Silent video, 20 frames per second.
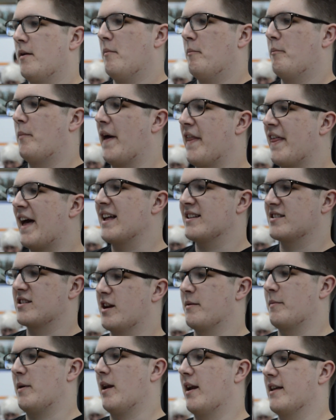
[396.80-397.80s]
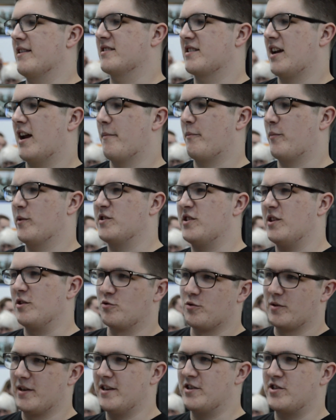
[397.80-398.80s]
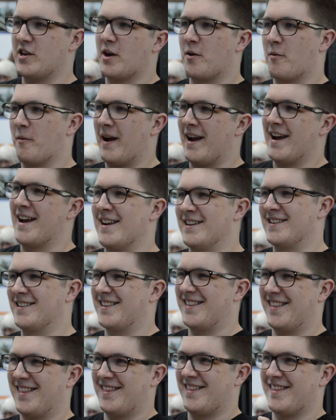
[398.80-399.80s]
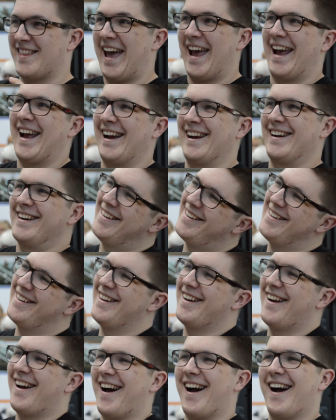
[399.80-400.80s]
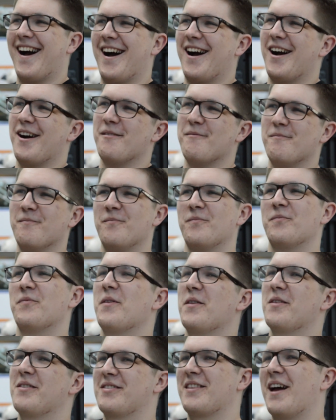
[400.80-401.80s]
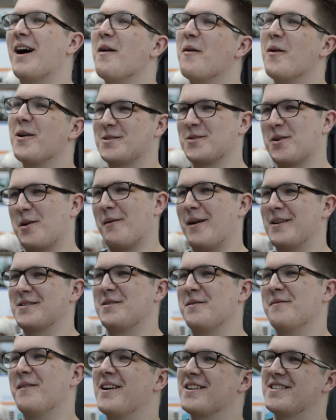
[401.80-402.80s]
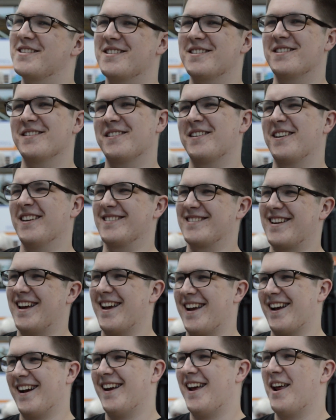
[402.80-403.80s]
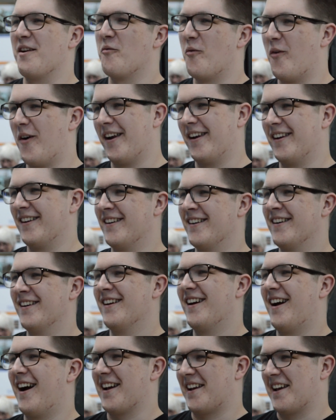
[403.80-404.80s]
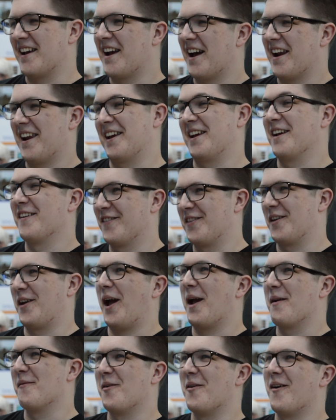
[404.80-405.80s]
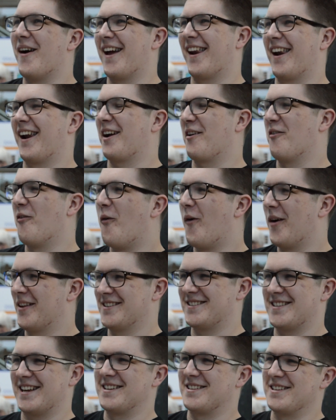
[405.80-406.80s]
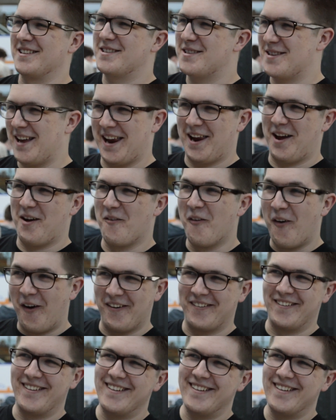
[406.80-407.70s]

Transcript: But that's going to be this kind of procedurally generated thing. I won't talk about too much because in one, I can kind of give the game away in one sentence, and I won't.